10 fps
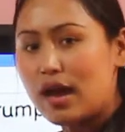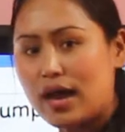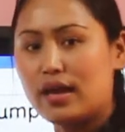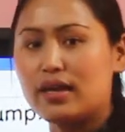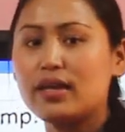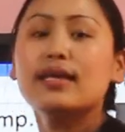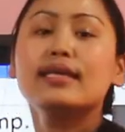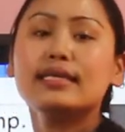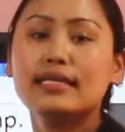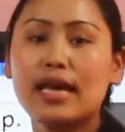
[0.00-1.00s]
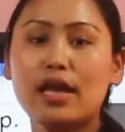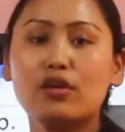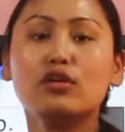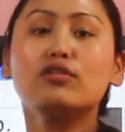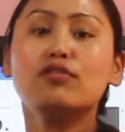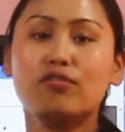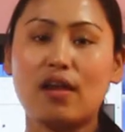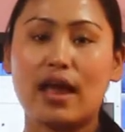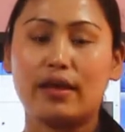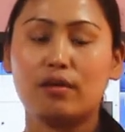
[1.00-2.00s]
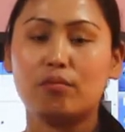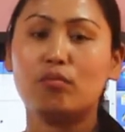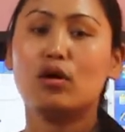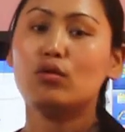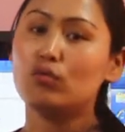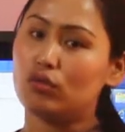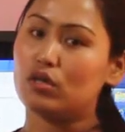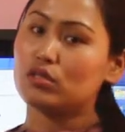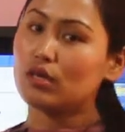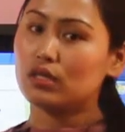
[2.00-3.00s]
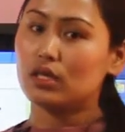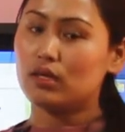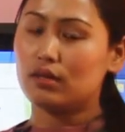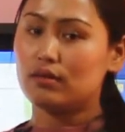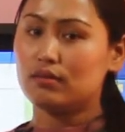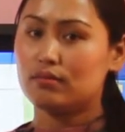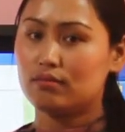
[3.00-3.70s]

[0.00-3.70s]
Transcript: I cannot fly. Ma una sakdena.